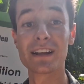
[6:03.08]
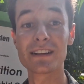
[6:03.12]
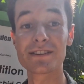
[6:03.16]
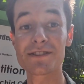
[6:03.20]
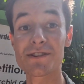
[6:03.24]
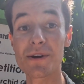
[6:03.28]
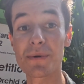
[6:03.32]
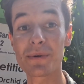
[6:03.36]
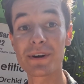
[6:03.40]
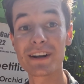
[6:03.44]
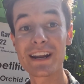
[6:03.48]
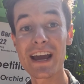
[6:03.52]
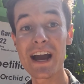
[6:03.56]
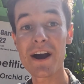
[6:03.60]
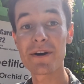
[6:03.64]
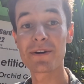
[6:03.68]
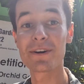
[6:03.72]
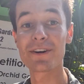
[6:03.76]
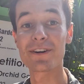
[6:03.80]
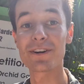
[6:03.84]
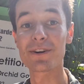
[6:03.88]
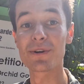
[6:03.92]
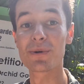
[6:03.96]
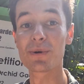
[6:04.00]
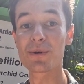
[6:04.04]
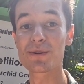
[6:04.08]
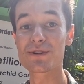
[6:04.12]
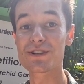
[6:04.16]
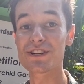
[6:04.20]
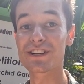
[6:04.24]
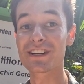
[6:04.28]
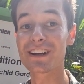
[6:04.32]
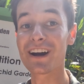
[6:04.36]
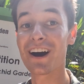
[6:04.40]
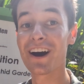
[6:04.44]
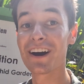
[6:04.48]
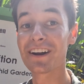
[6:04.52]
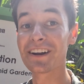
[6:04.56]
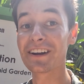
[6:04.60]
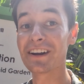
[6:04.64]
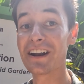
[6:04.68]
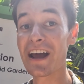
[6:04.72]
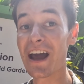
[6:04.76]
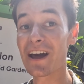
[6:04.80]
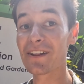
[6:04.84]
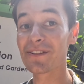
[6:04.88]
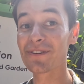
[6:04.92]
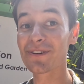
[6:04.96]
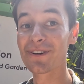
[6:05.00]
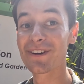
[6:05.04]
So we're now here at Orchid Garden,
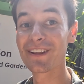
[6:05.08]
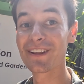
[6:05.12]
and look at